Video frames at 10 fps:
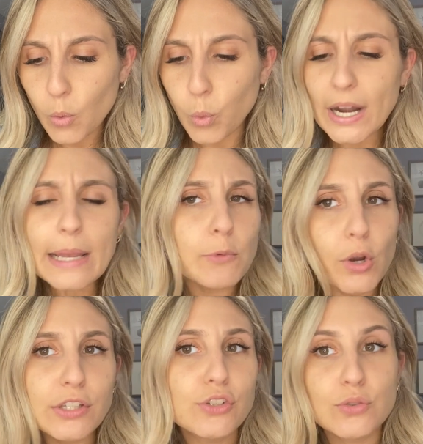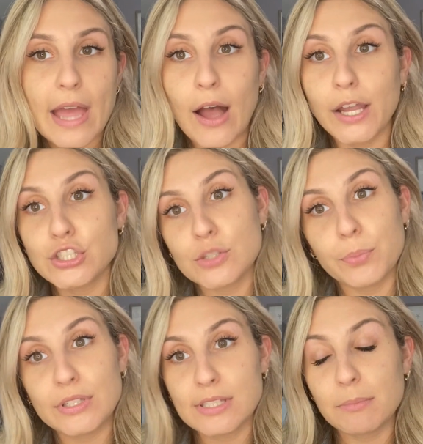What I'm going to do now is just
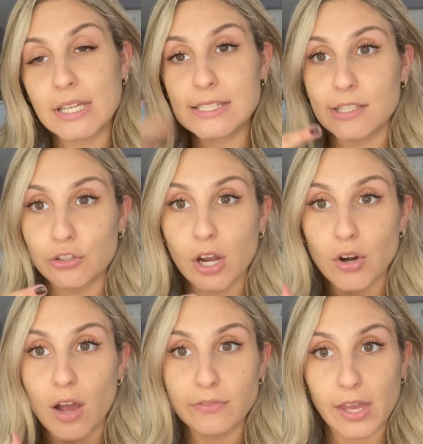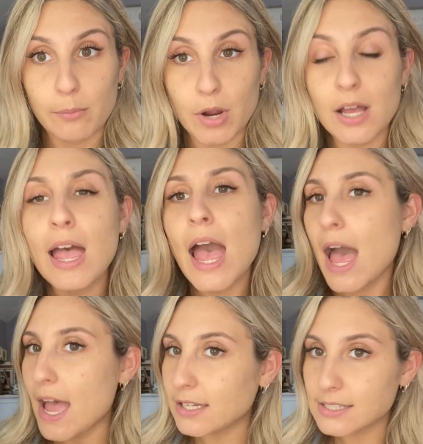put some concealer on off camera
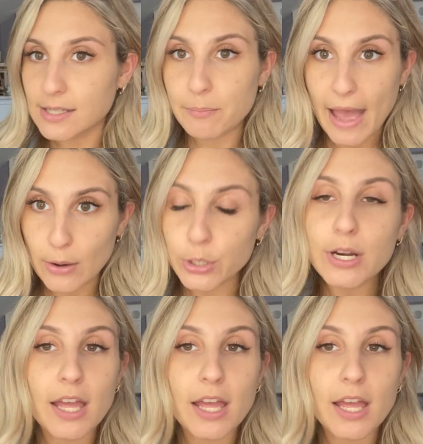and some powder,